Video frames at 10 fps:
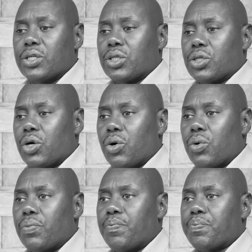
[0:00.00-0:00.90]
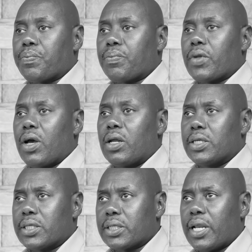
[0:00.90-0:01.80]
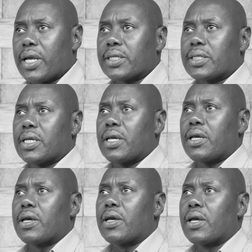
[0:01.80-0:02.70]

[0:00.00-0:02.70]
So, Aletha's legacy,